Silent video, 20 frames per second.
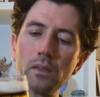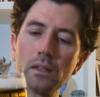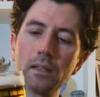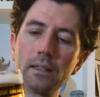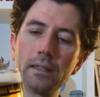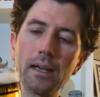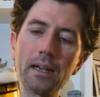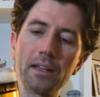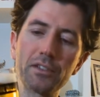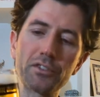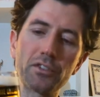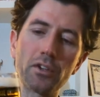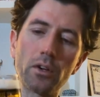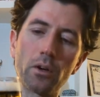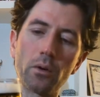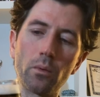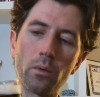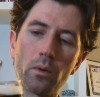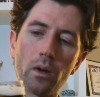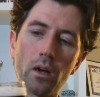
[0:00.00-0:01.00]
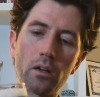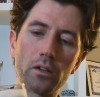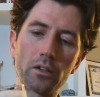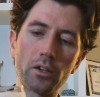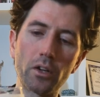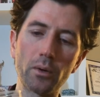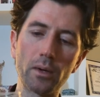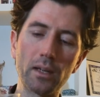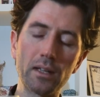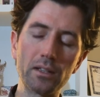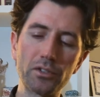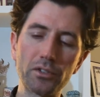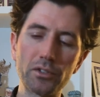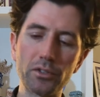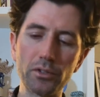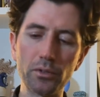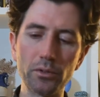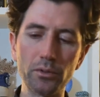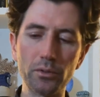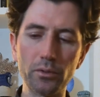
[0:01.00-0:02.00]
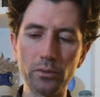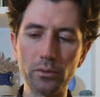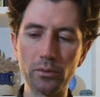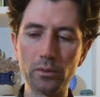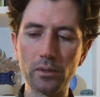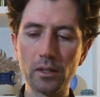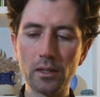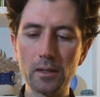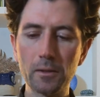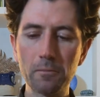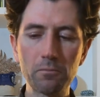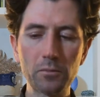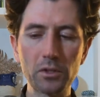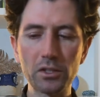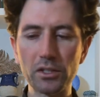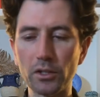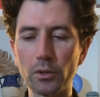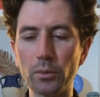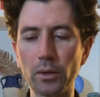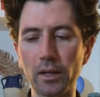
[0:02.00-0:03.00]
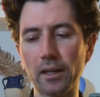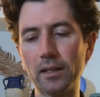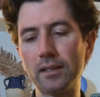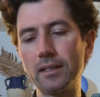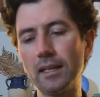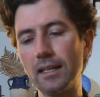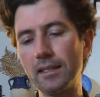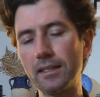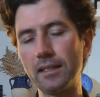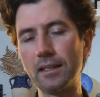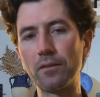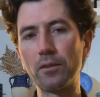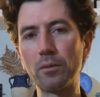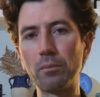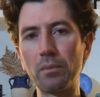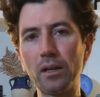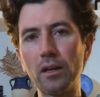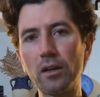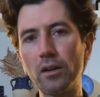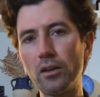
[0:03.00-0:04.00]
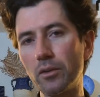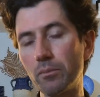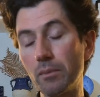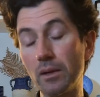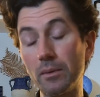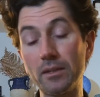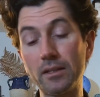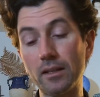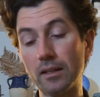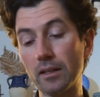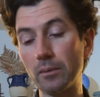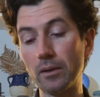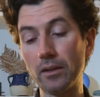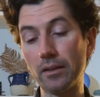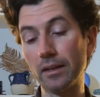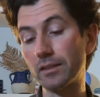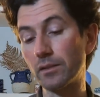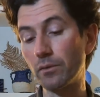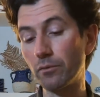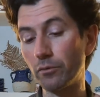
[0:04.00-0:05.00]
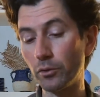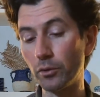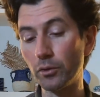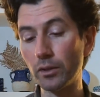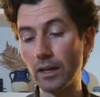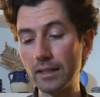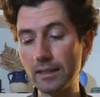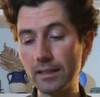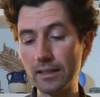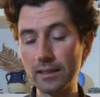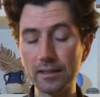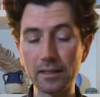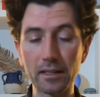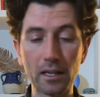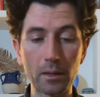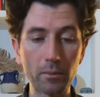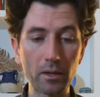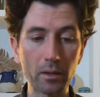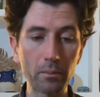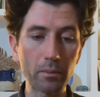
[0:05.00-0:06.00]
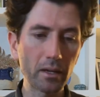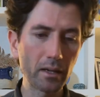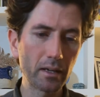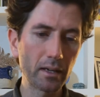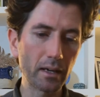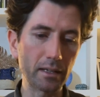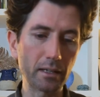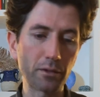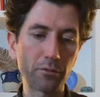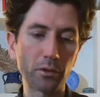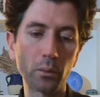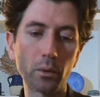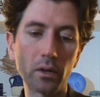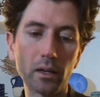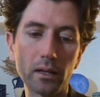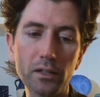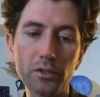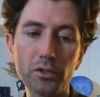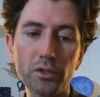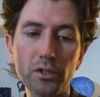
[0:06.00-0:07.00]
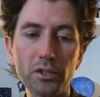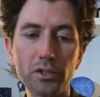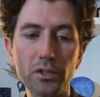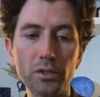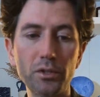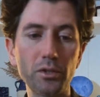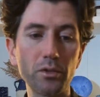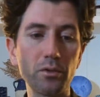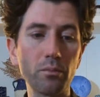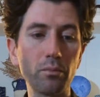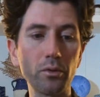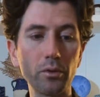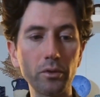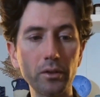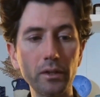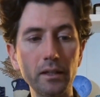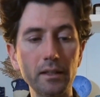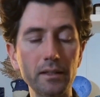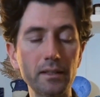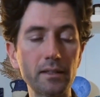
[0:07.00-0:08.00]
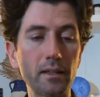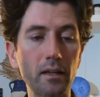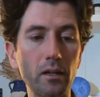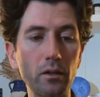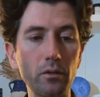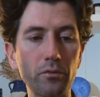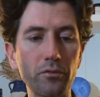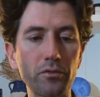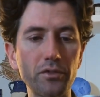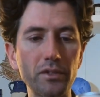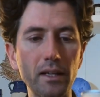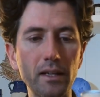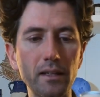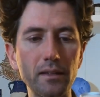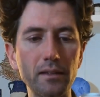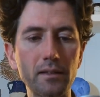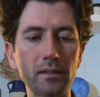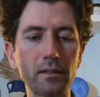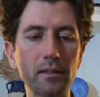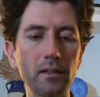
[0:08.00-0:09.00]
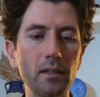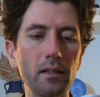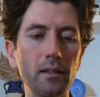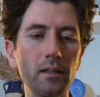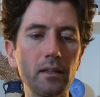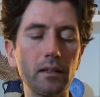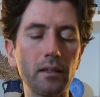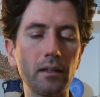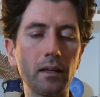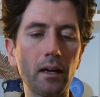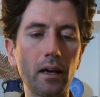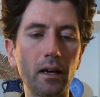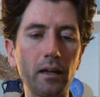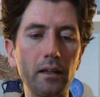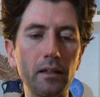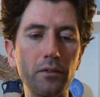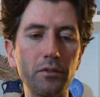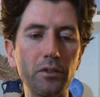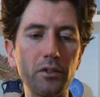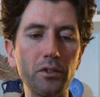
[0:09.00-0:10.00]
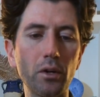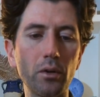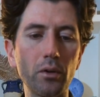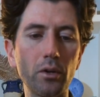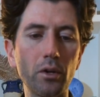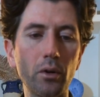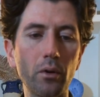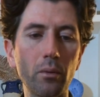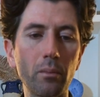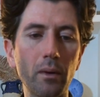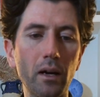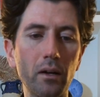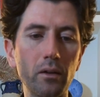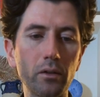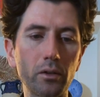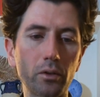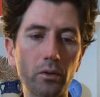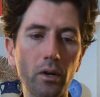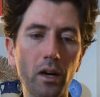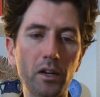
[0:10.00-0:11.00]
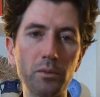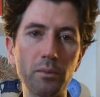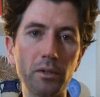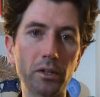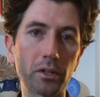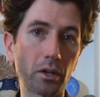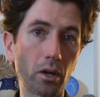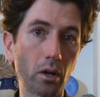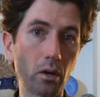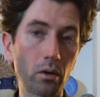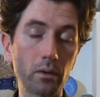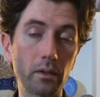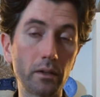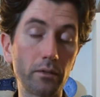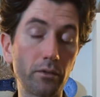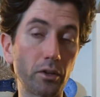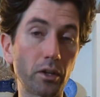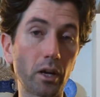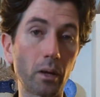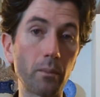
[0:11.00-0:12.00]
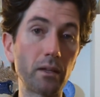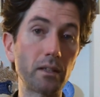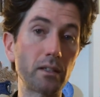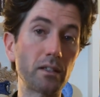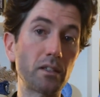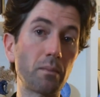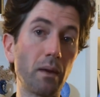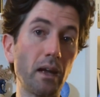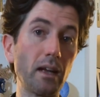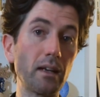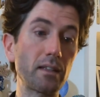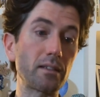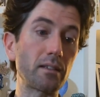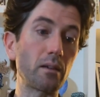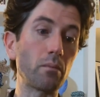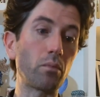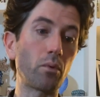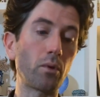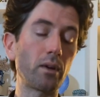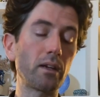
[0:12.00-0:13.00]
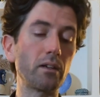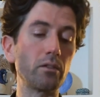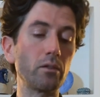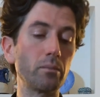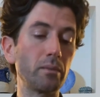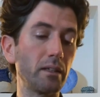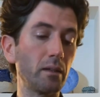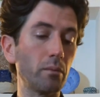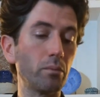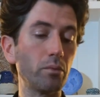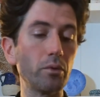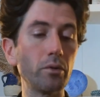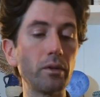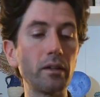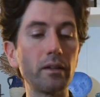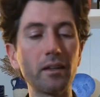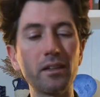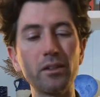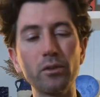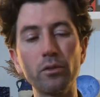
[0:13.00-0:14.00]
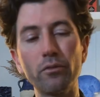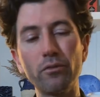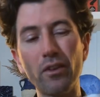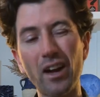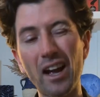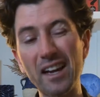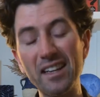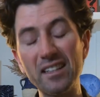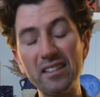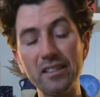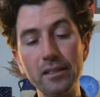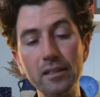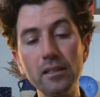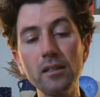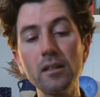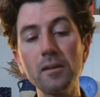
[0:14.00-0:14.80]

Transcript: yeah, so I'll go into just a quick tasting of the beer. I'll maybe talk about like some food ideas that come up. I definitely want to introduce you to the brewery itself, since if you don't know about Garage Beer Co., and if you're coming to Spain at some point, it'll be a brewery that you'll find